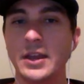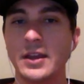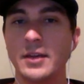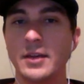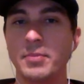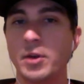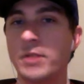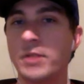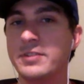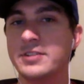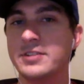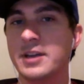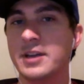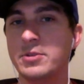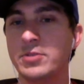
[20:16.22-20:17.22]
a perfect
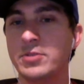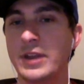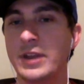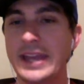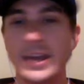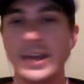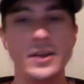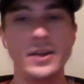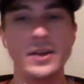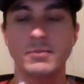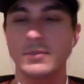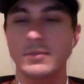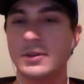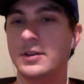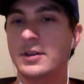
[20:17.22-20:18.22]
time to try to get him
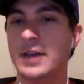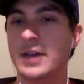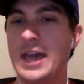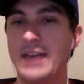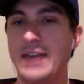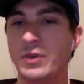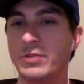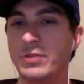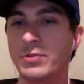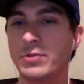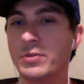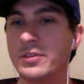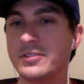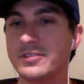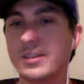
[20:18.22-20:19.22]
halfway through
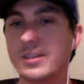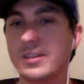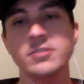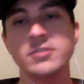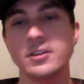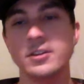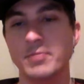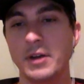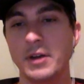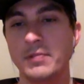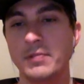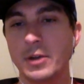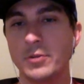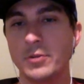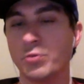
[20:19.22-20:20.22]
this season. If
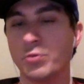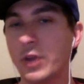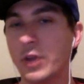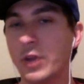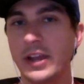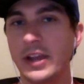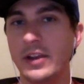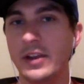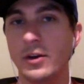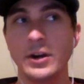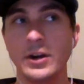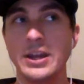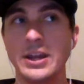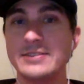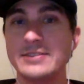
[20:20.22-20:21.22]
Buffalo is reeling or
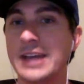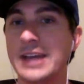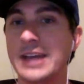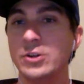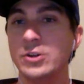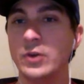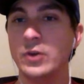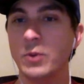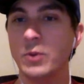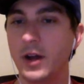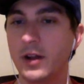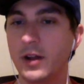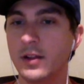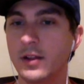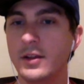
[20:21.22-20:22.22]
he's not doing well,